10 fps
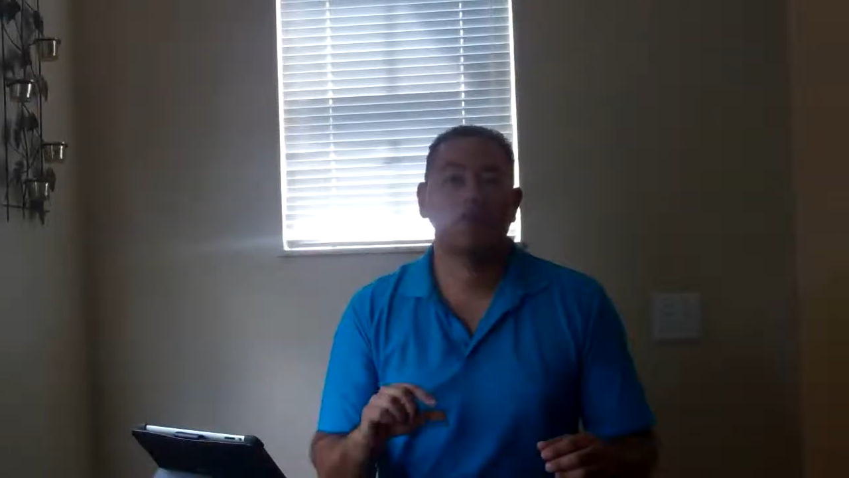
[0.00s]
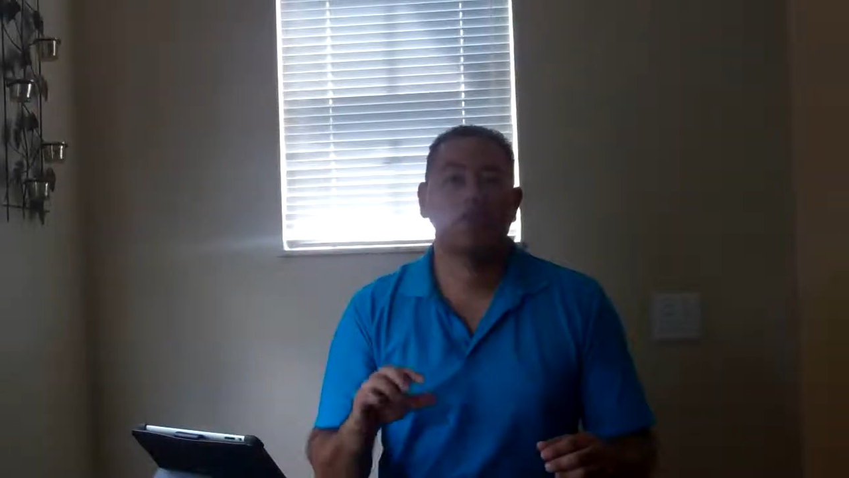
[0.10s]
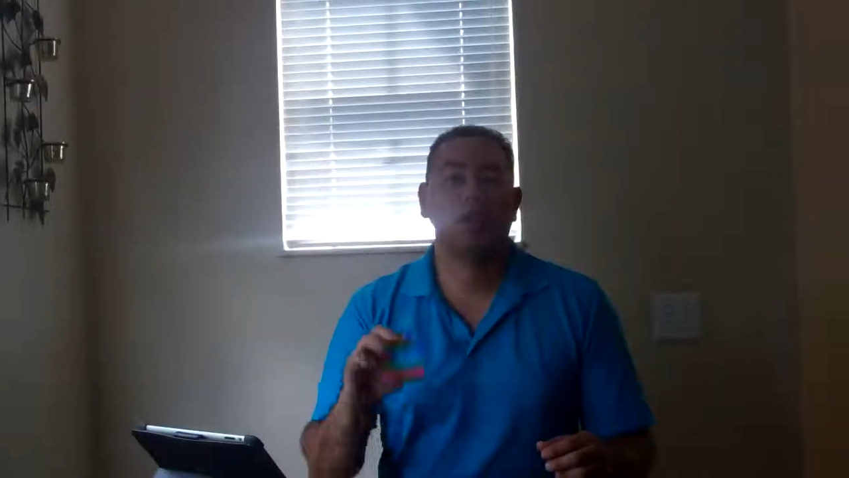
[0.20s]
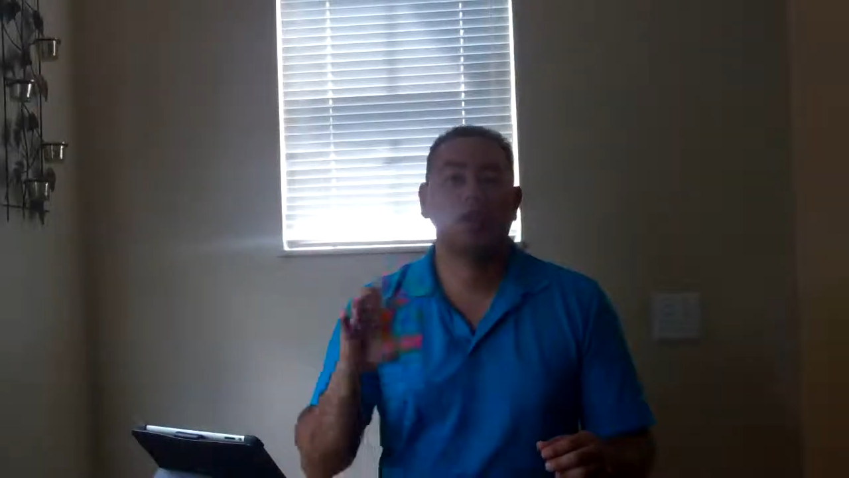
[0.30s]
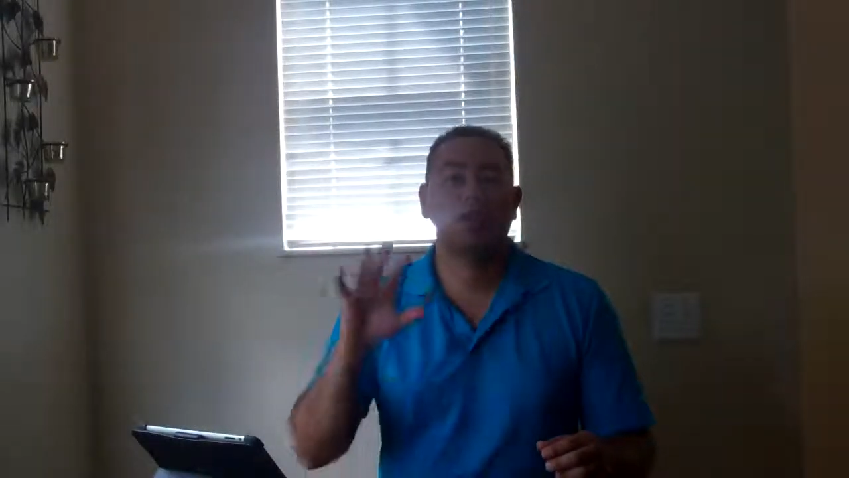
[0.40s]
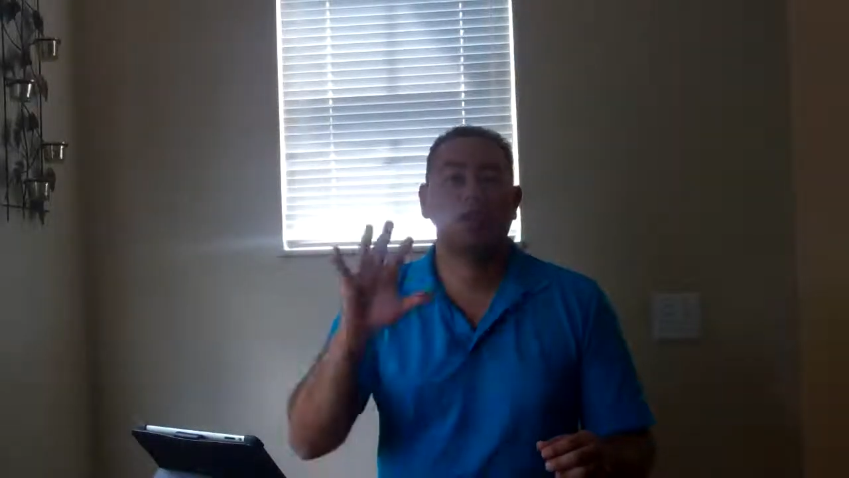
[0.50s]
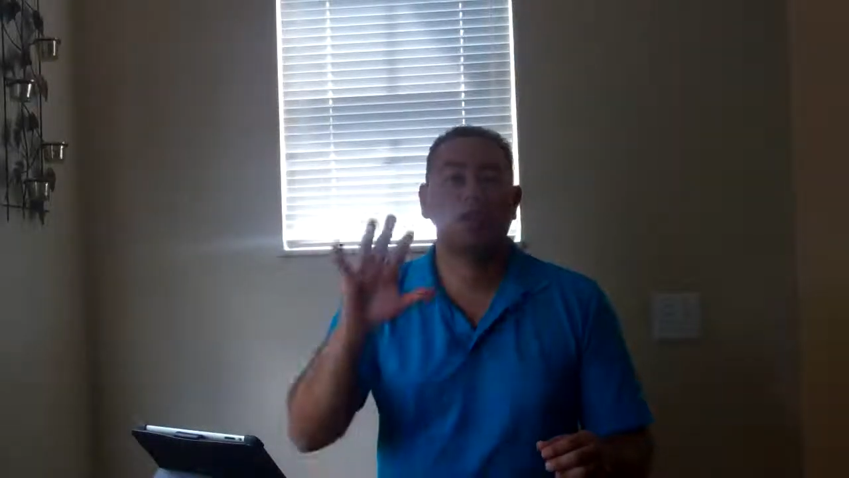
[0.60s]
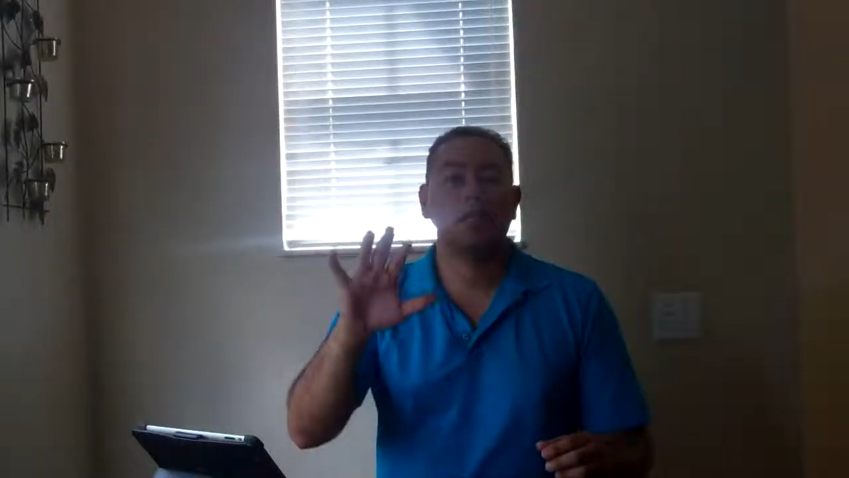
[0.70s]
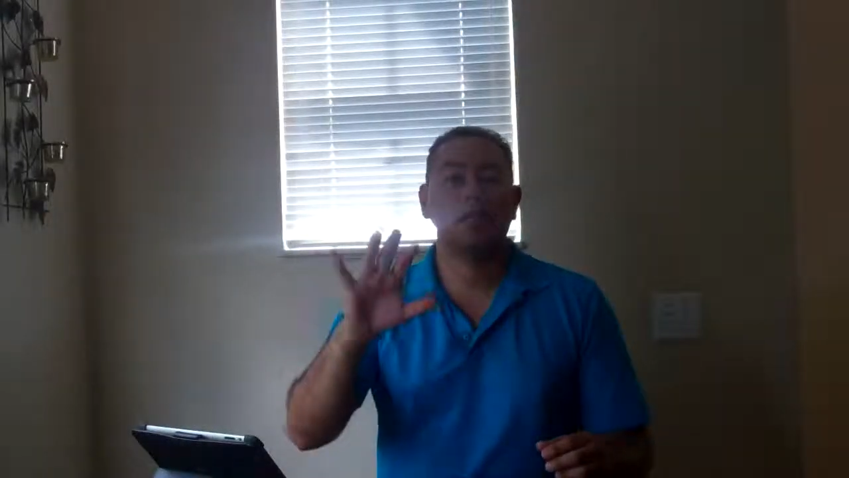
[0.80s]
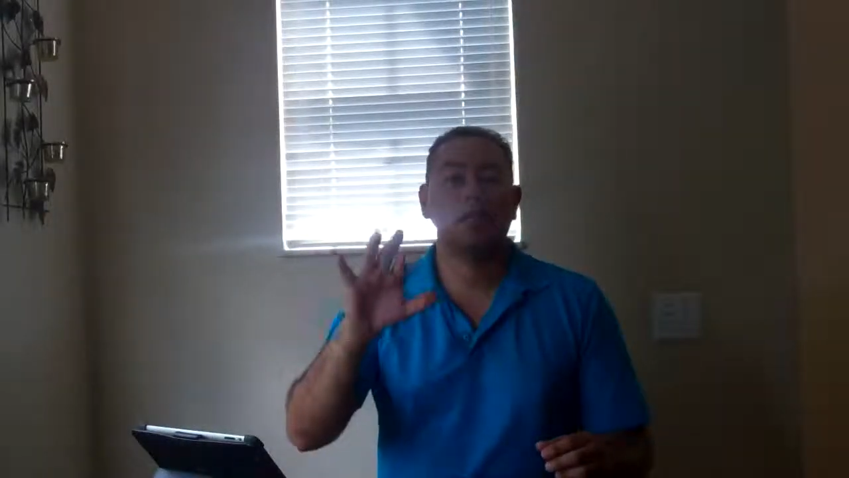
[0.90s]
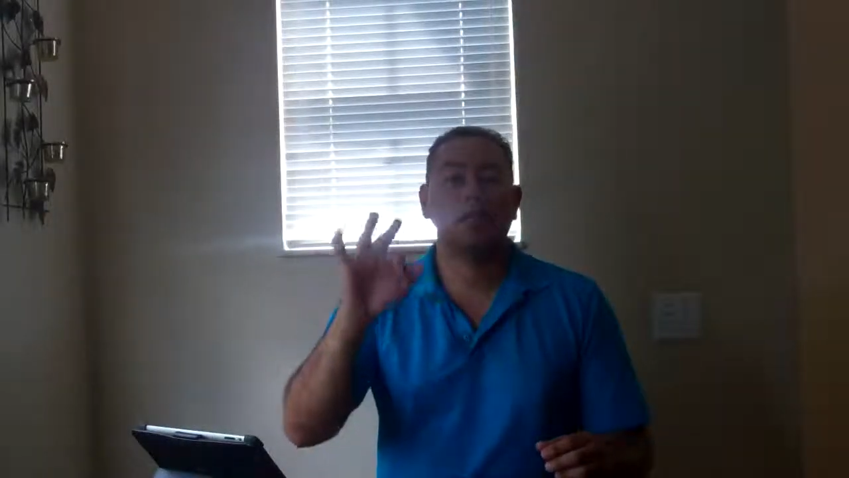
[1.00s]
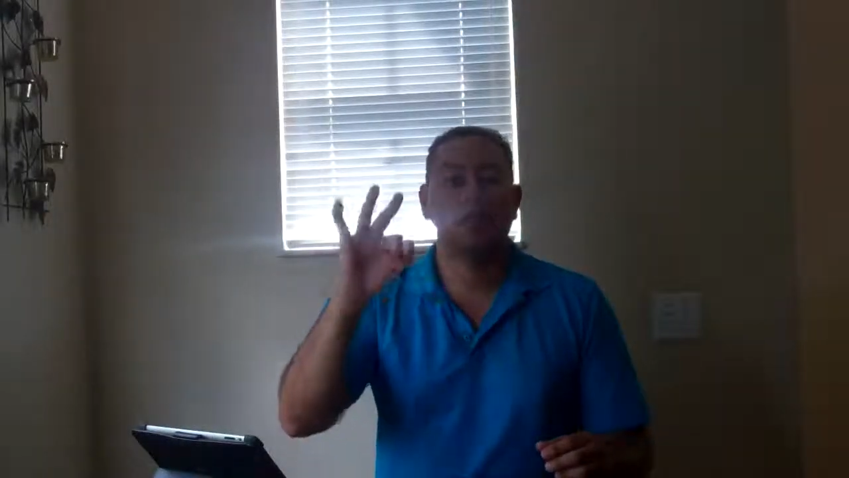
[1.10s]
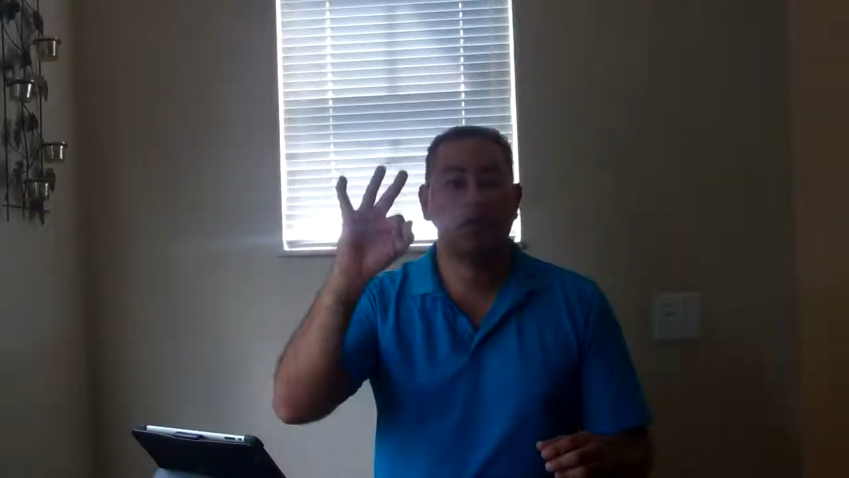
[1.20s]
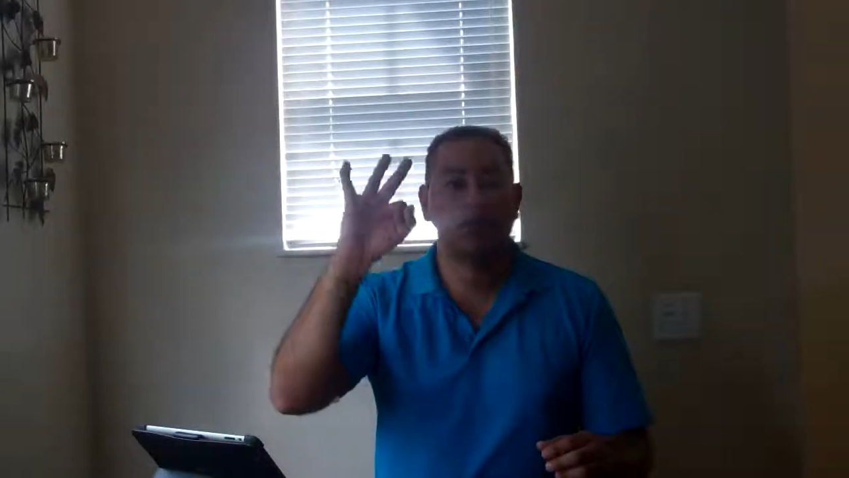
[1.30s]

You should have at least